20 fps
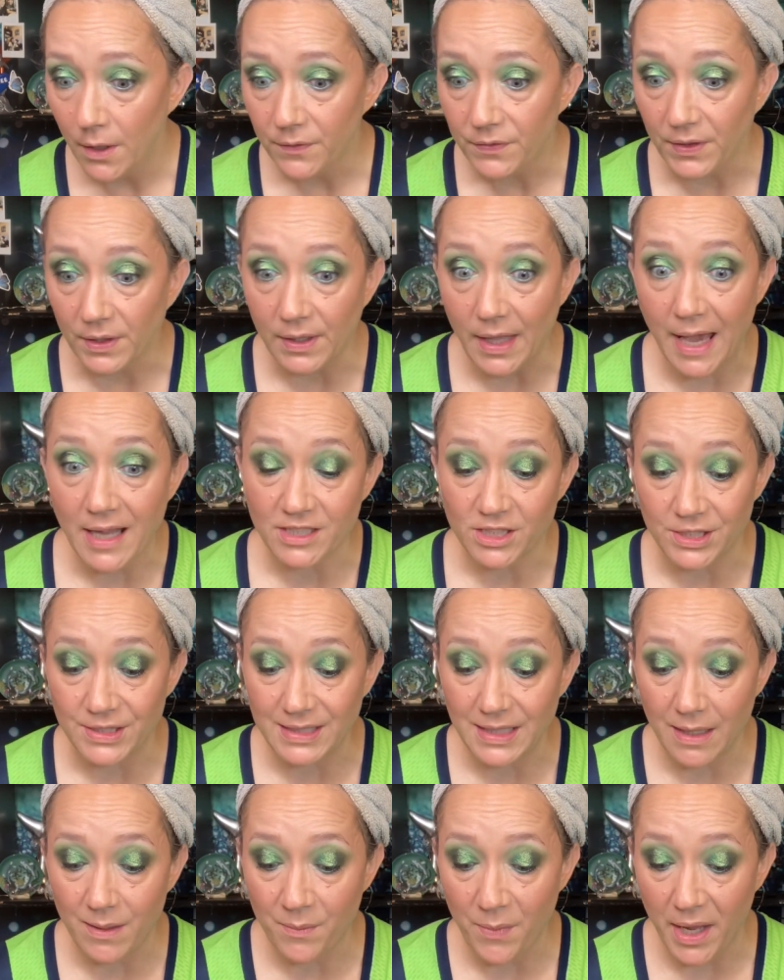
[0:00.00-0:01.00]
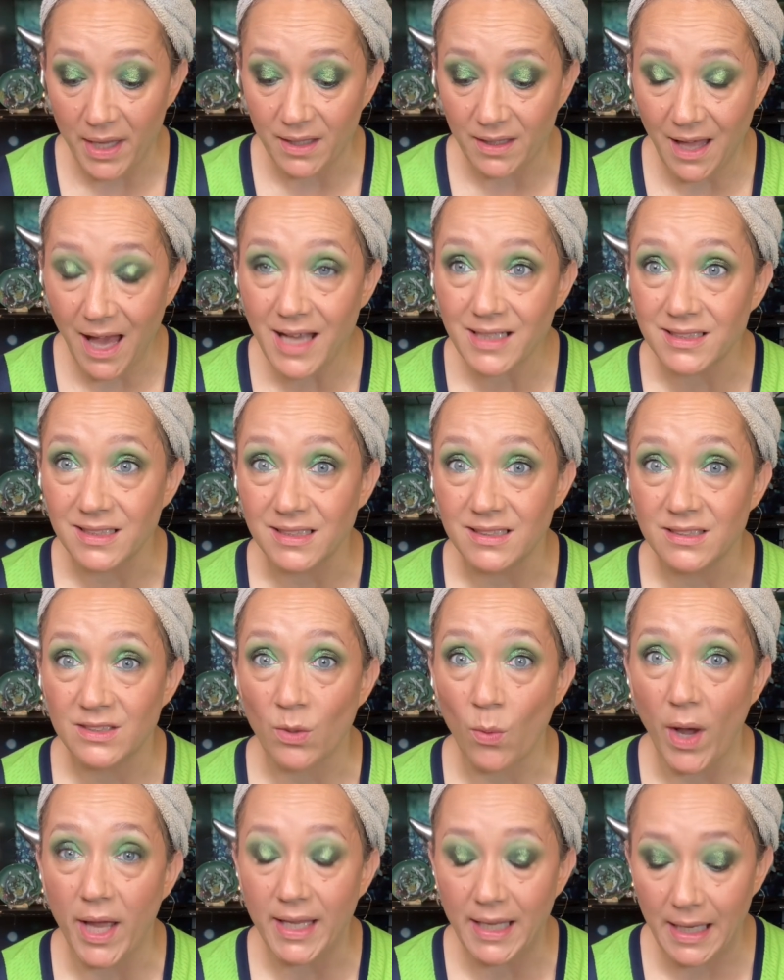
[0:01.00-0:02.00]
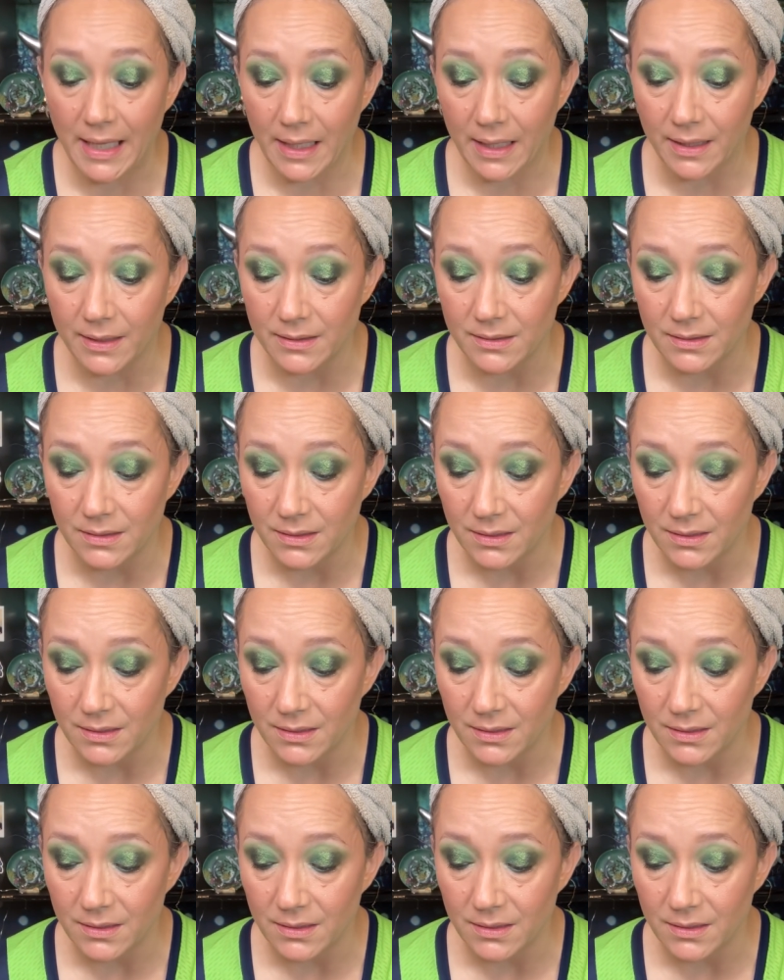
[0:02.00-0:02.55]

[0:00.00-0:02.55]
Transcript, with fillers: the lashes hit my glasses so I can't